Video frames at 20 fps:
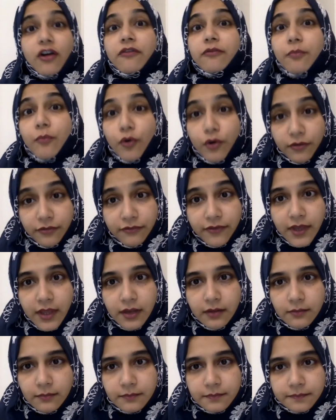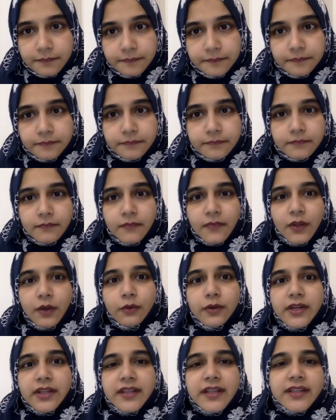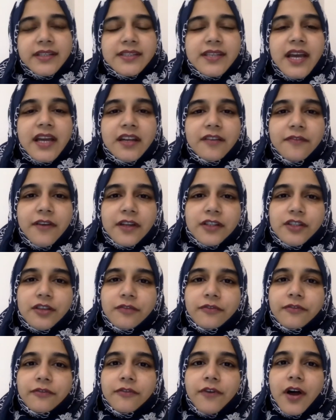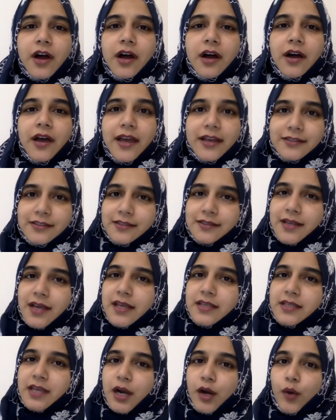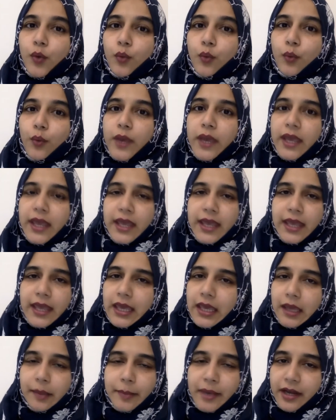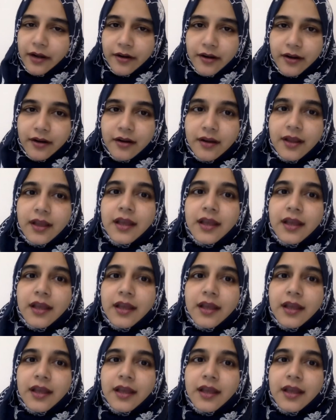of morphine, only that the side effects of exercise are way better.